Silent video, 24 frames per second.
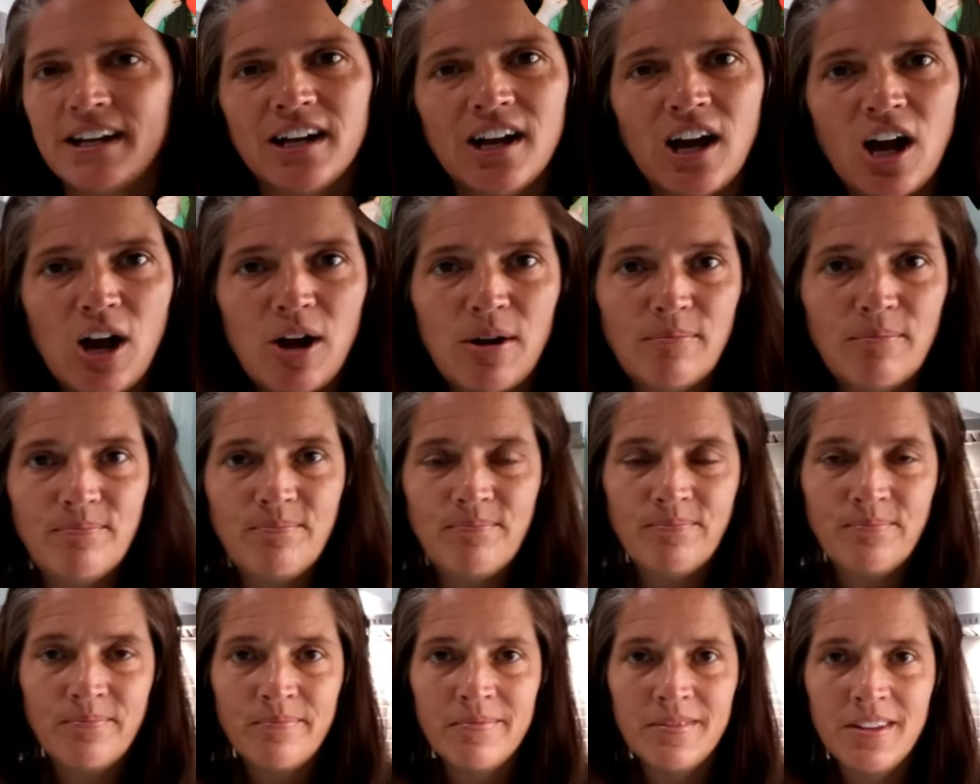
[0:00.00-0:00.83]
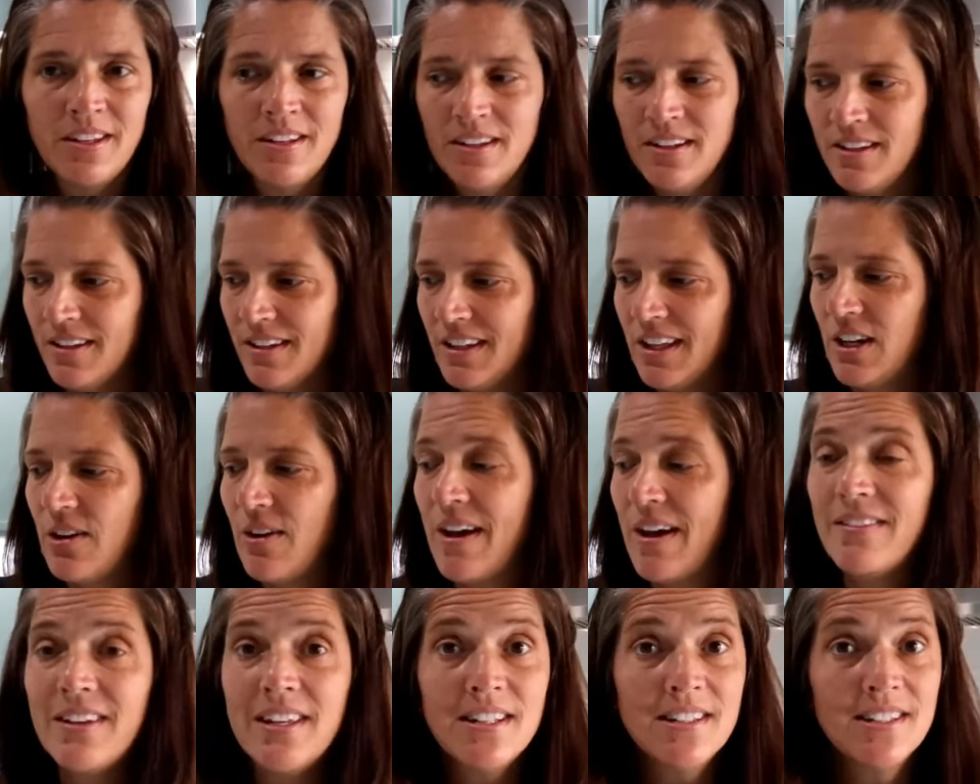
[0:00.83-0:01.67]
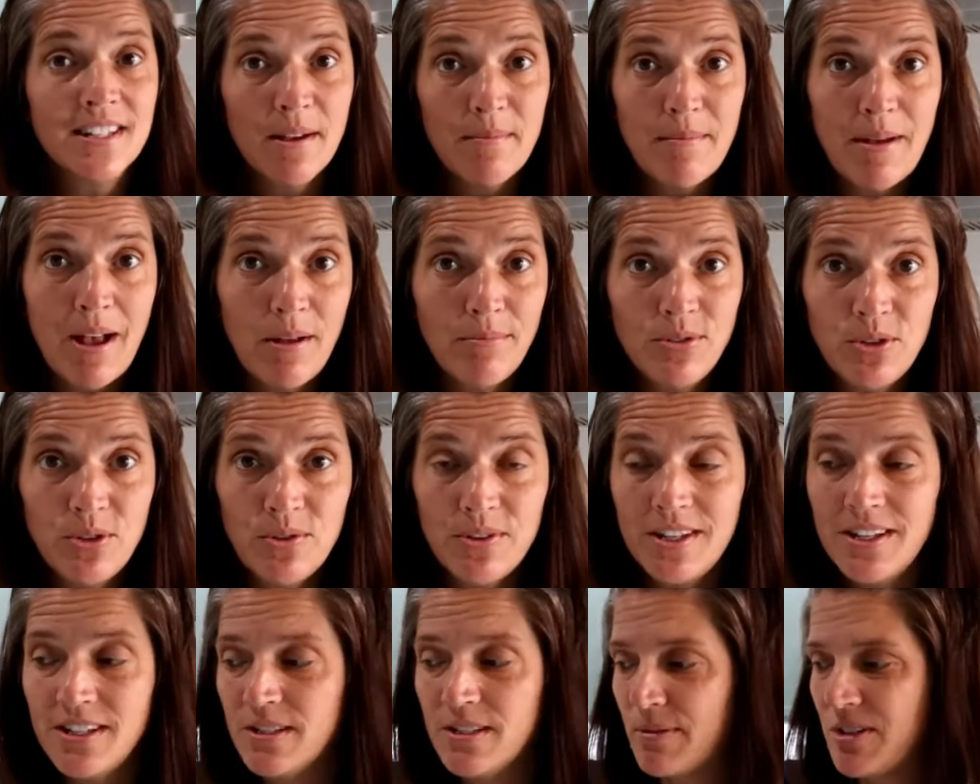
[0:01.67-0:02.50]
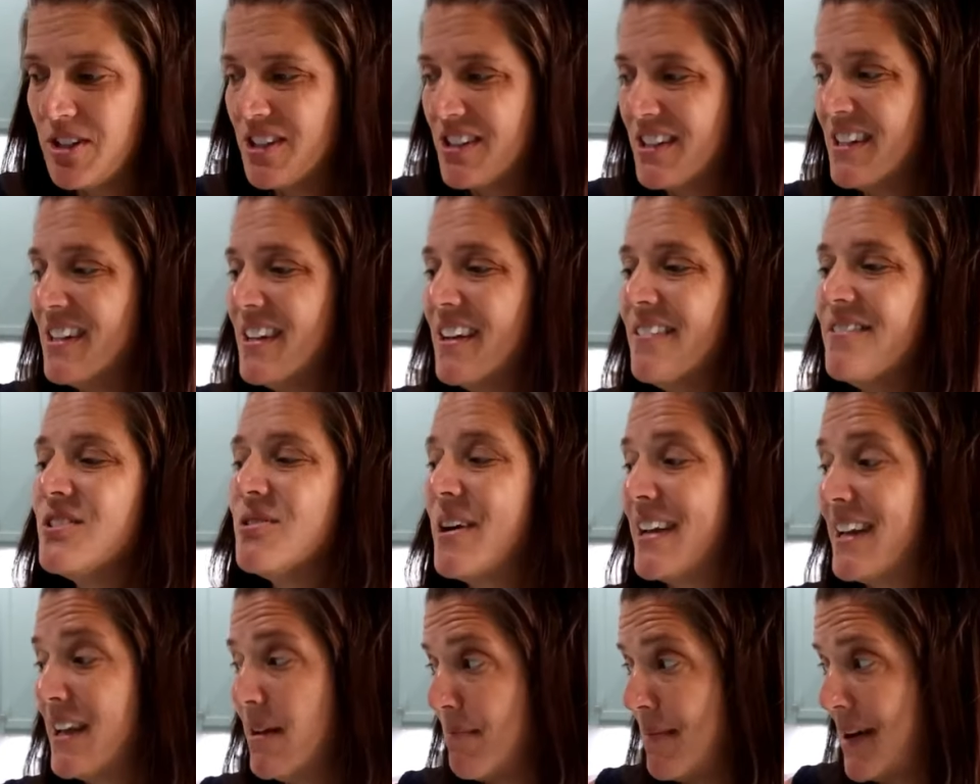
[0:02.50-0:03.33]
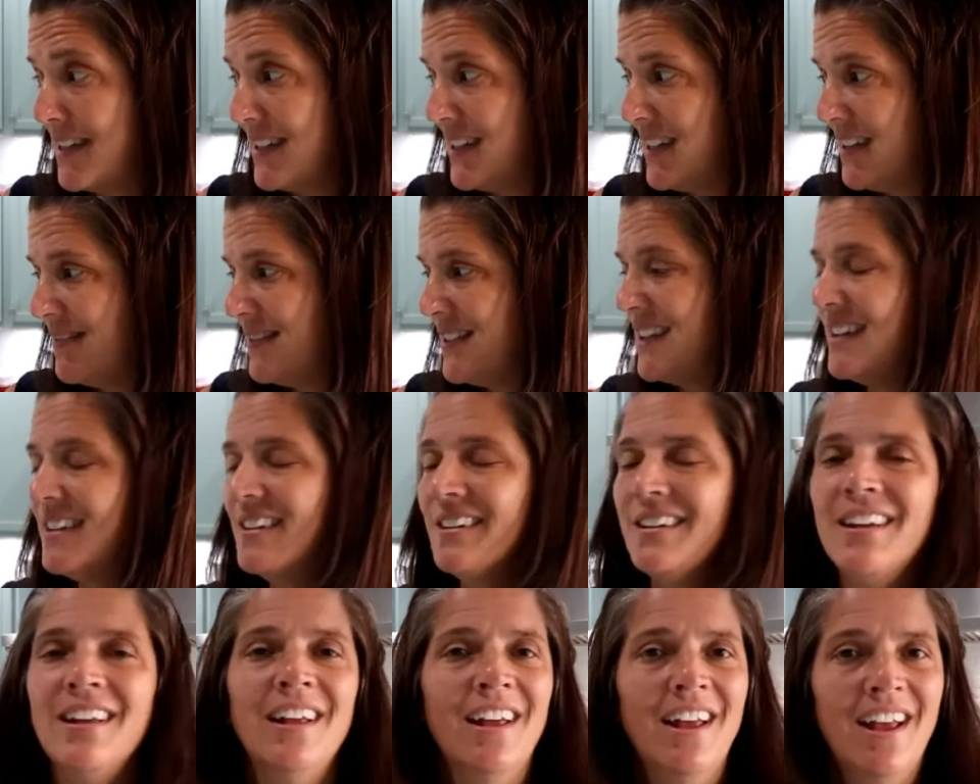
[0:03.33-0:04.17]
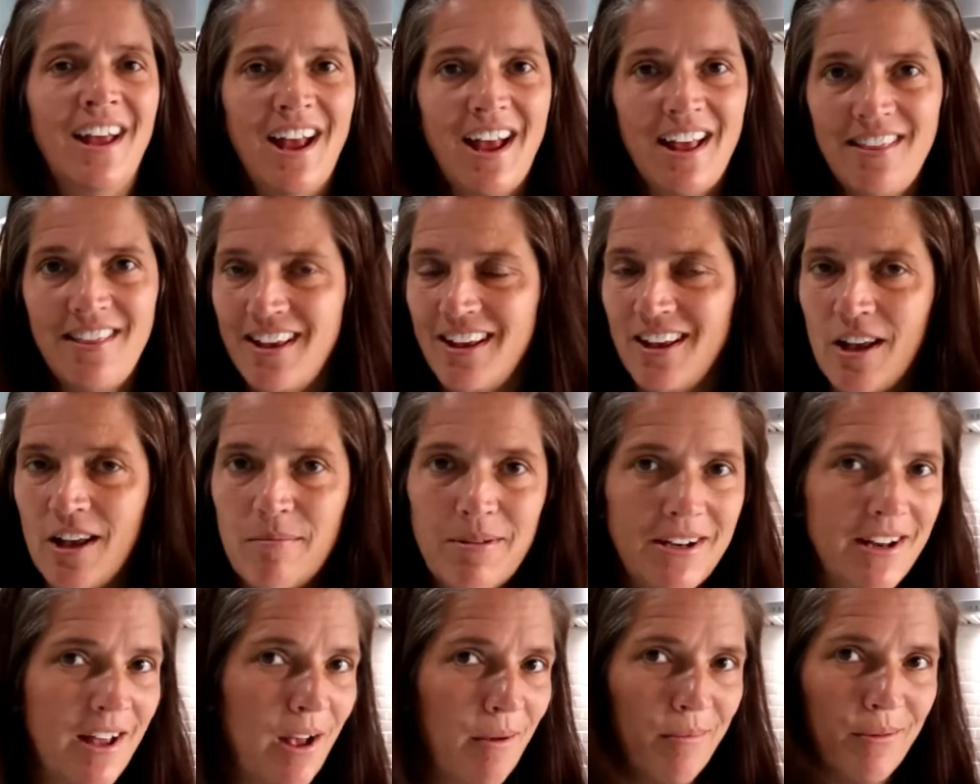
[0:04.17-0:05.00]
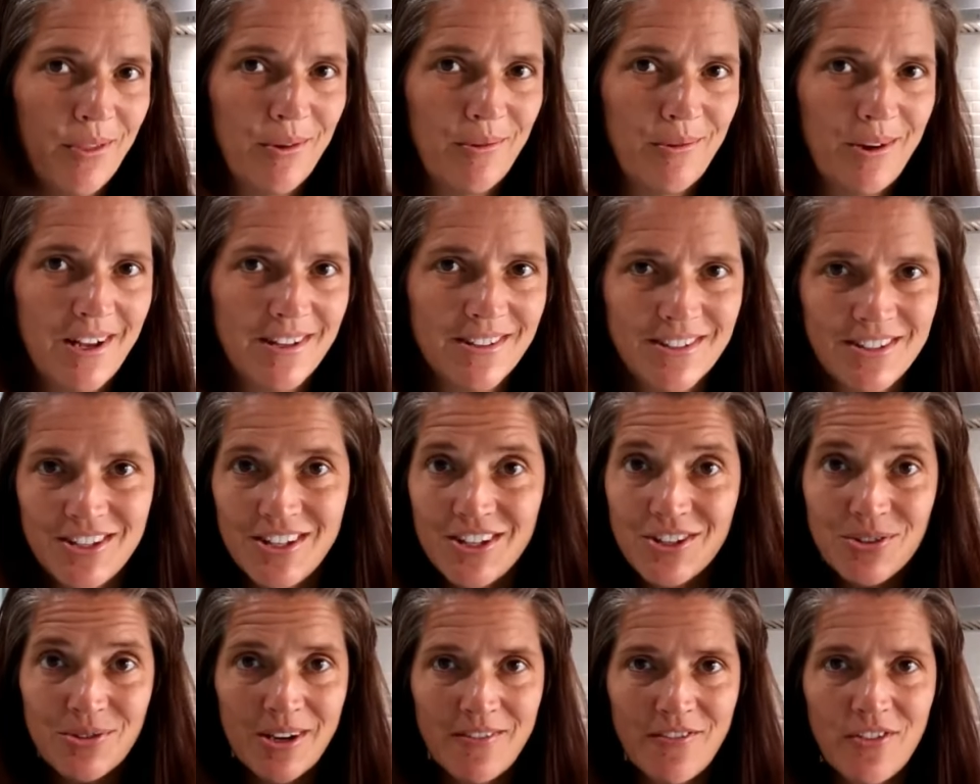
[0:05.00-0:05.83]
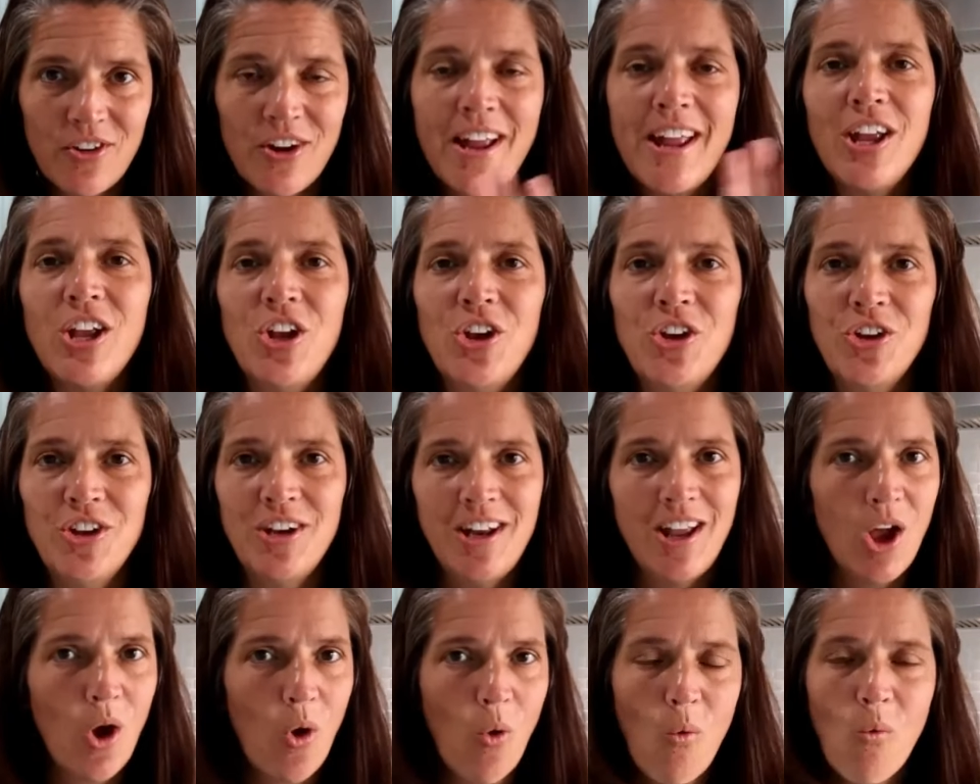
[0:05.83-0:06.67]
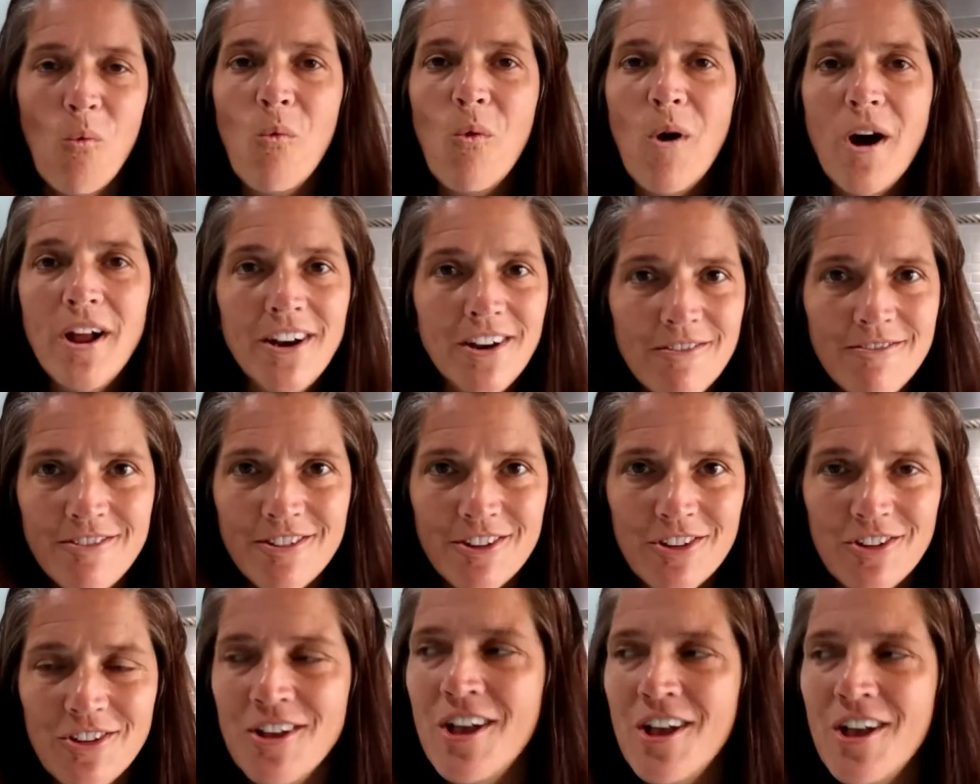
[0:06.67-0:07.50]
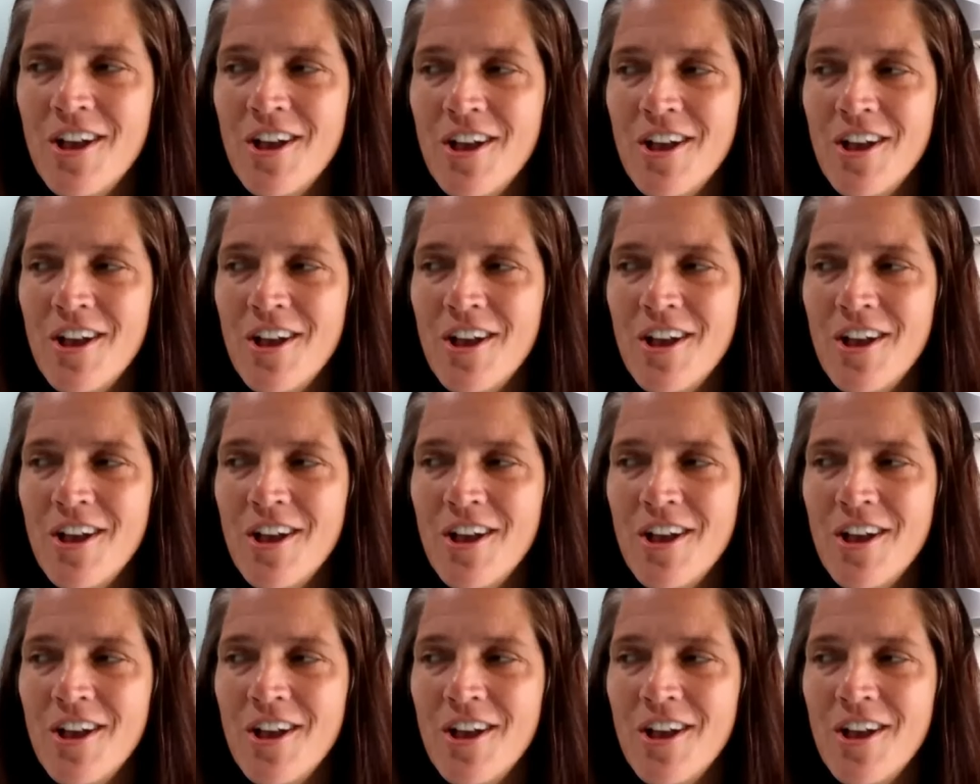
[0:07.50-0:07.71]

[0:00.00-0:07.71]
to like um, you know, have kids come help do things, but just enough so I can get my stuff done and they come in and help with the rest. So you guys ready for a good, wonderful.